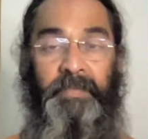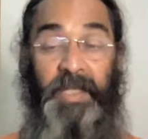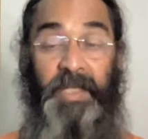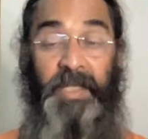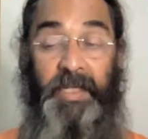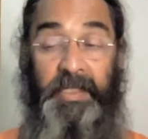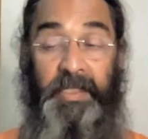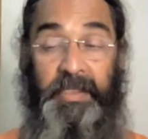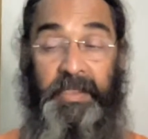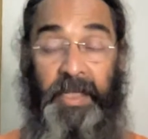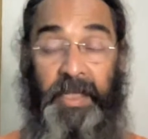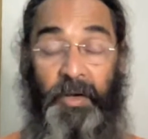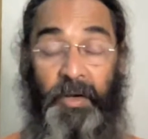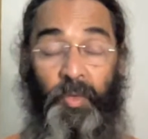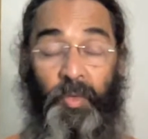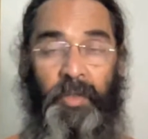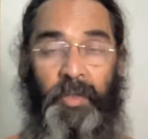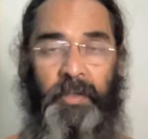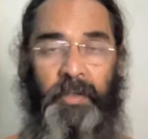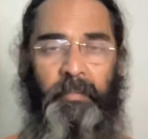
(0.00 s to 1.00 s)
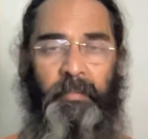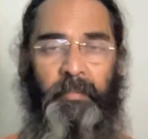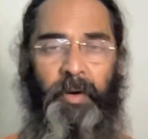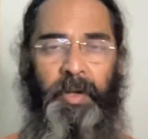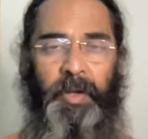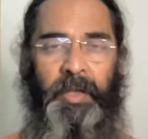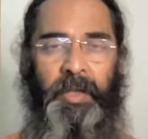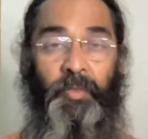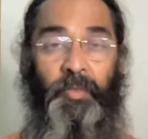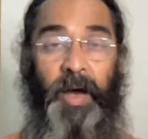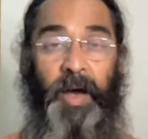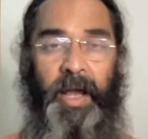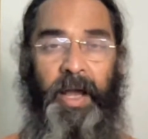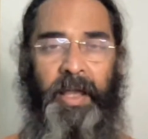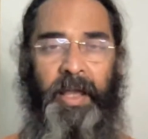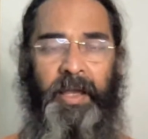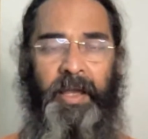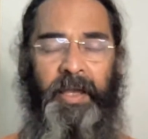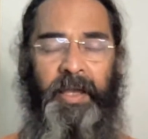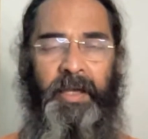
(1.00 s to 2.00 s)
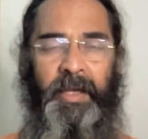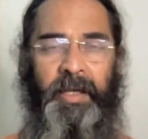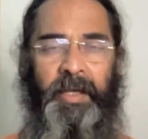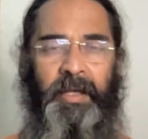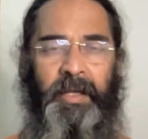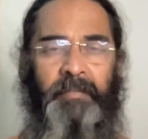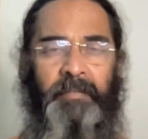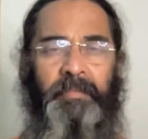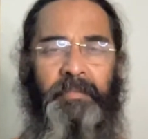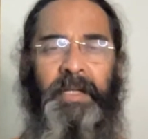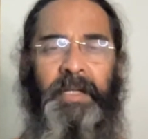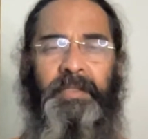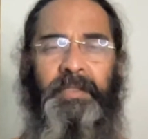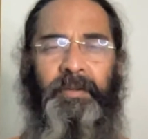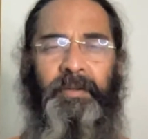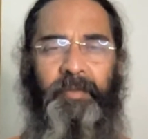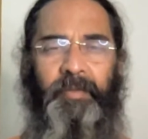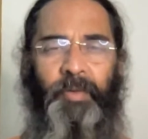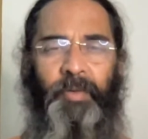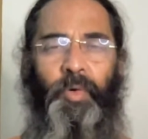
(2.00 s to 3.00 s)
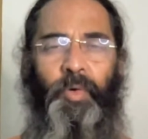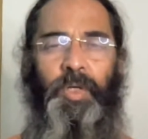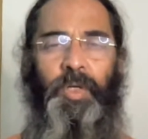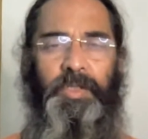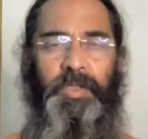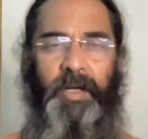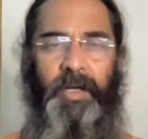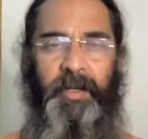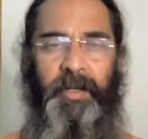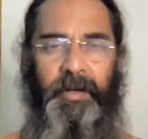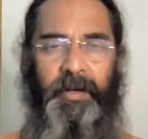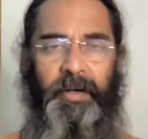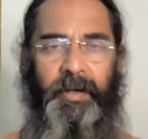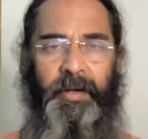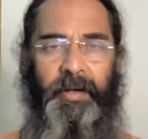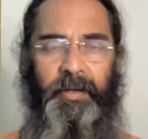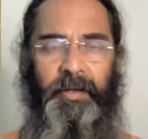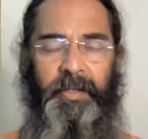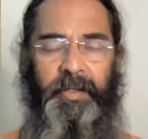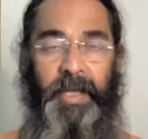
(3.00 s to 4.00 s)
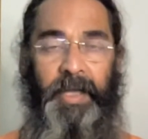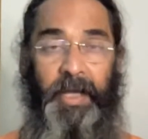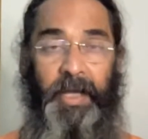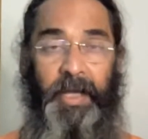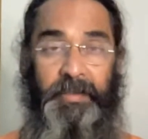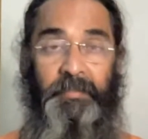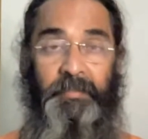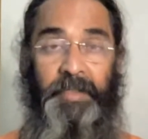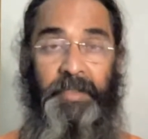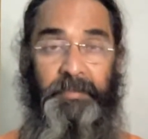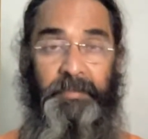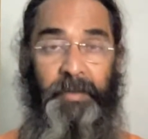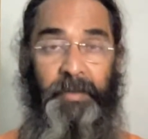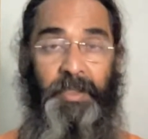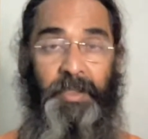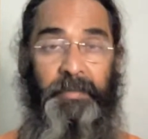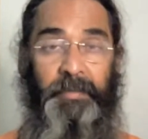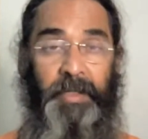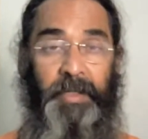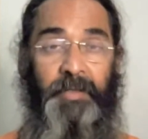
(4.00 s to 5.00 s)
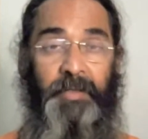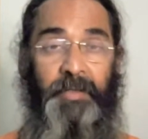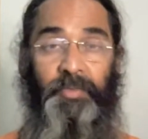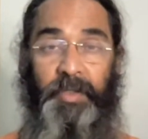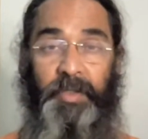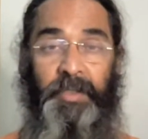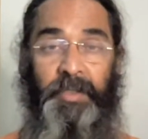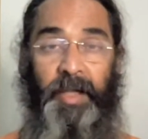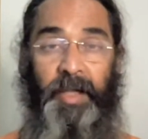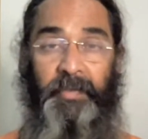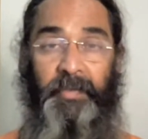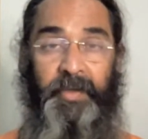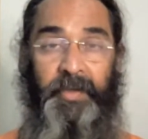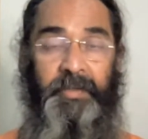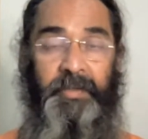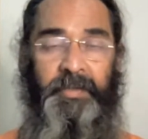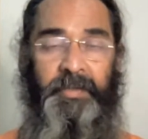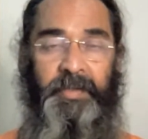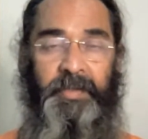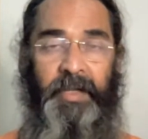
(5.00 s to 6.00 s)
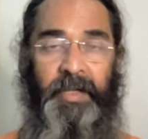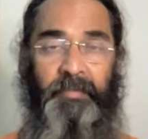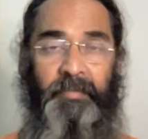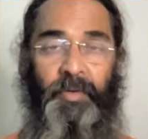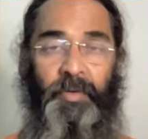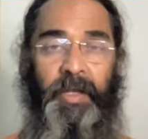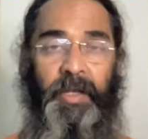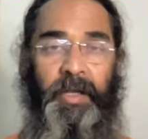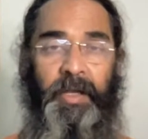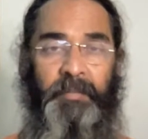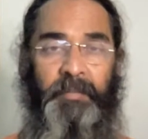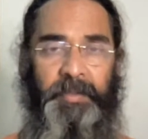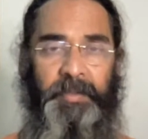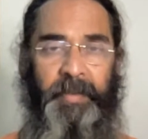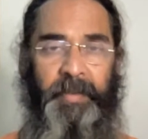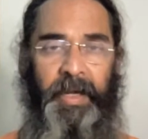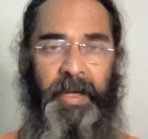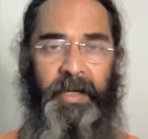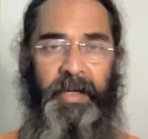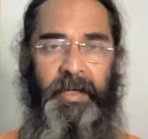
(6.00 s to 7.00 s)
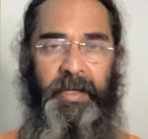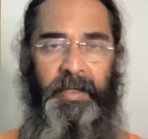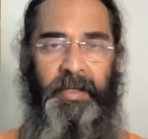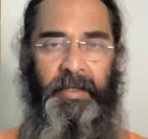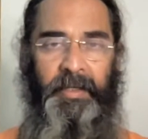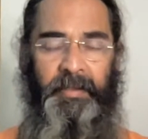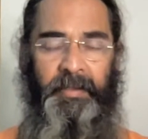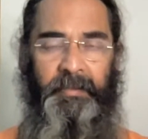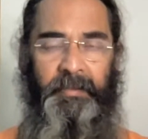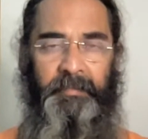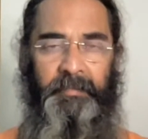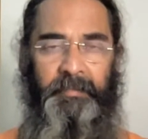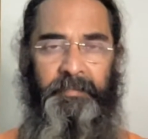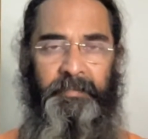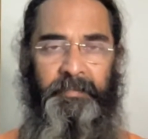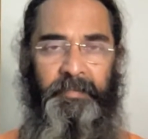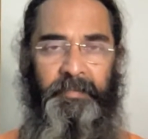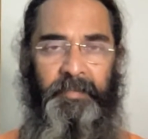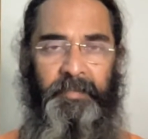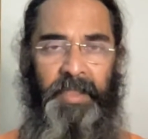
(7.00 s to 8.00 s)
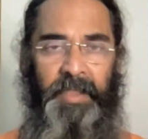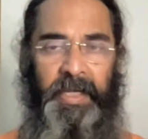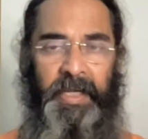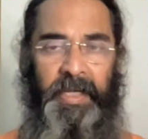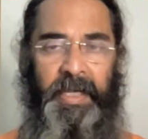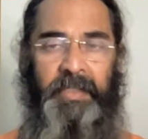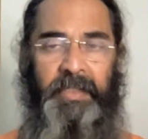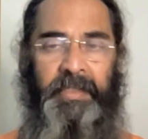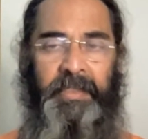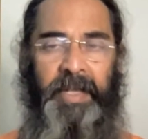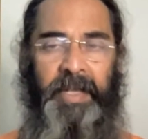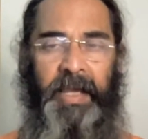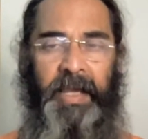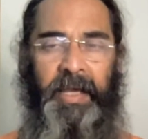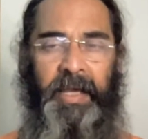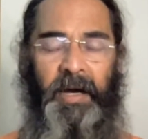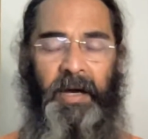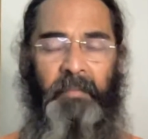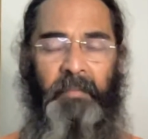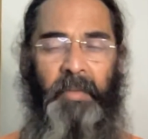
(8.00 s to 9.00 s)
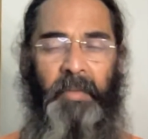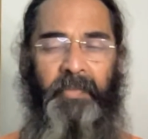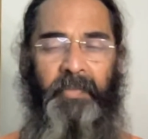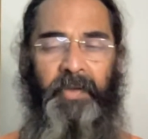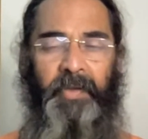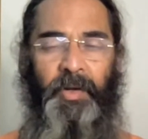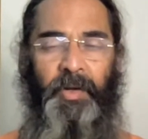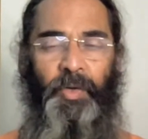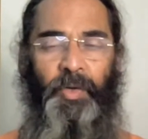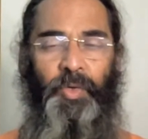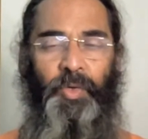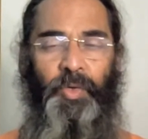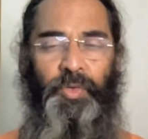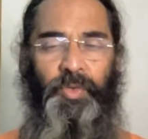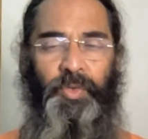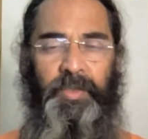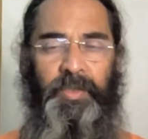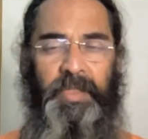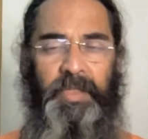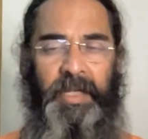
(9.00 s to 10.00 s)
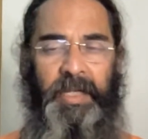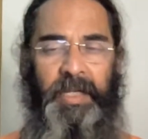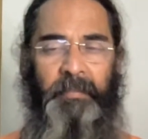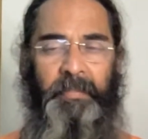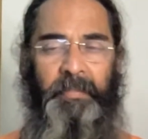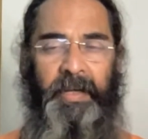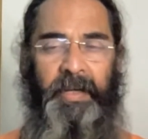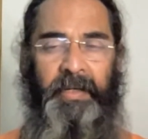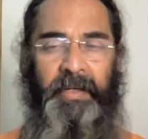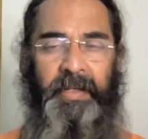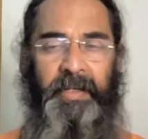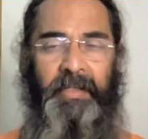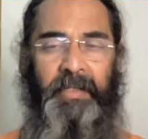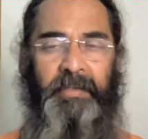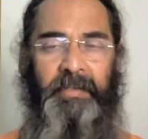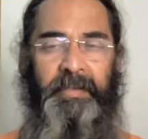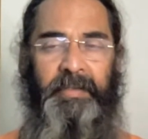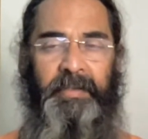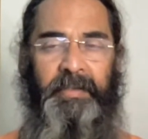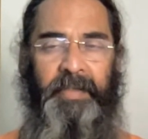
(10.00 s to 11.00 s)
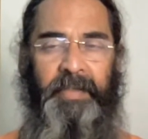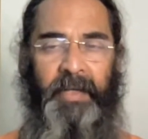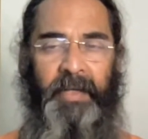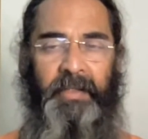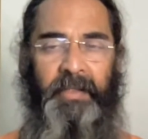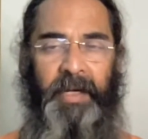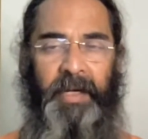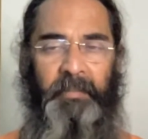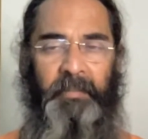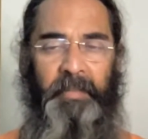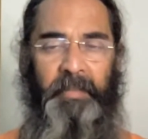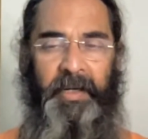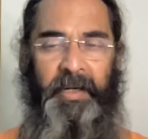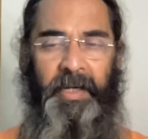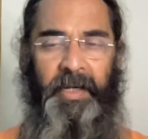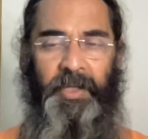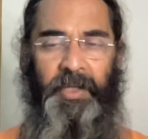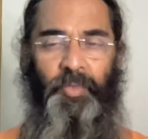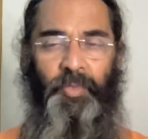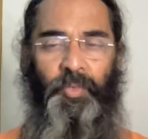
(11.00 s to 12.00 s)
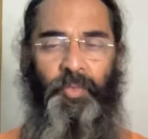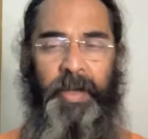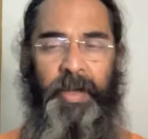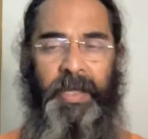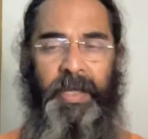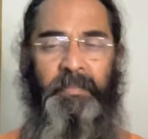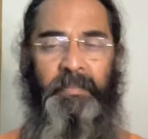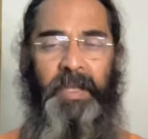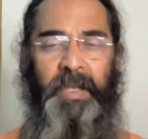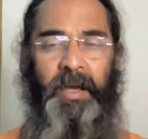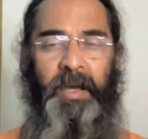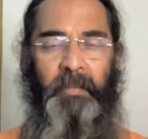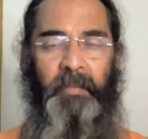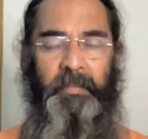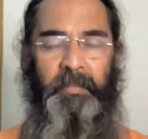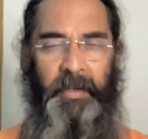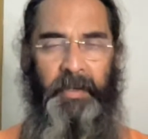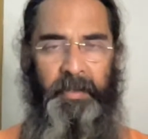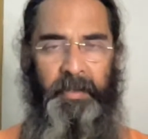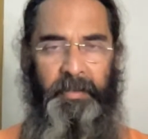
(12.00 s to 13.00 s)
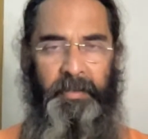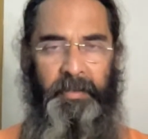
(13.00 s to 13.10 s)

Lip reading: He'll still hold the body. Why? Because of loka shangraha. He has some responsibility towards others. Therefore, he comes back. It's like a mother goes to sleep and tells the son that, beta, you wake me up.